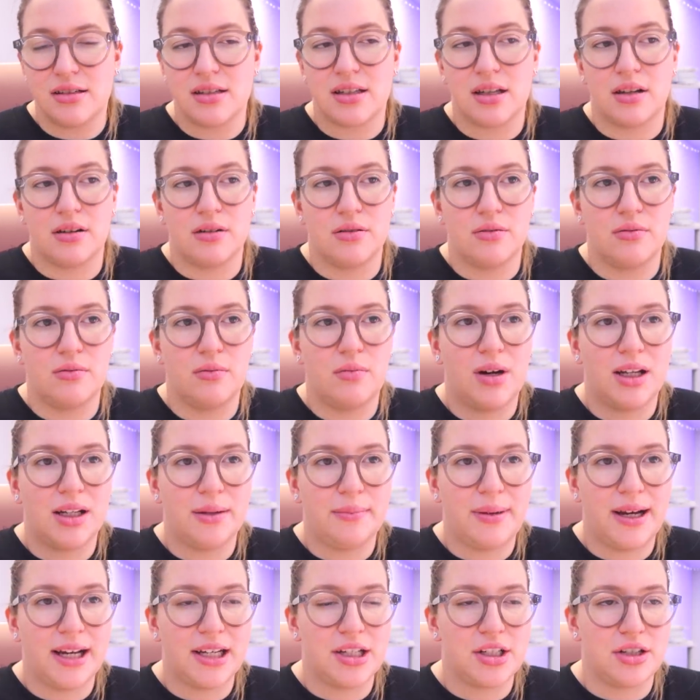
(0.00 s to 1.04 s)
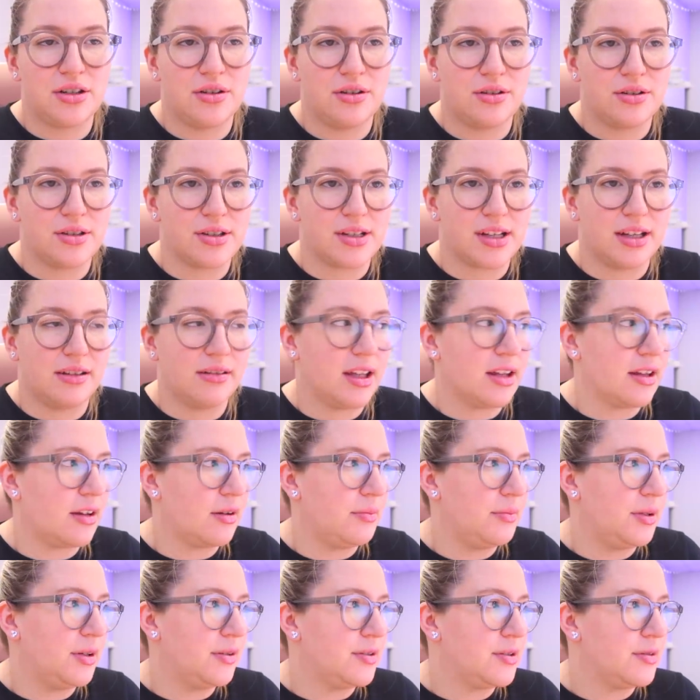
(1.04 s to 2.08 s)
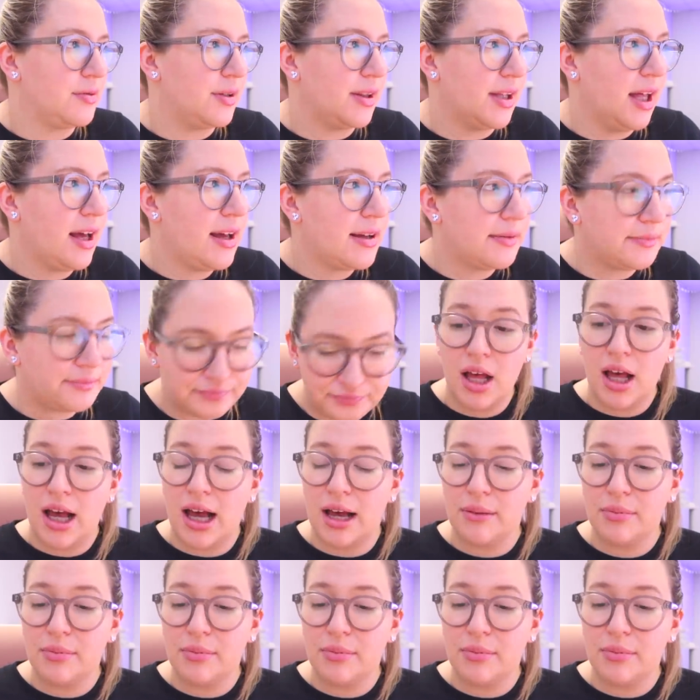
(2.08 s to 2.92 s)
So while I'm packaging orders, I'll get the computer doing that.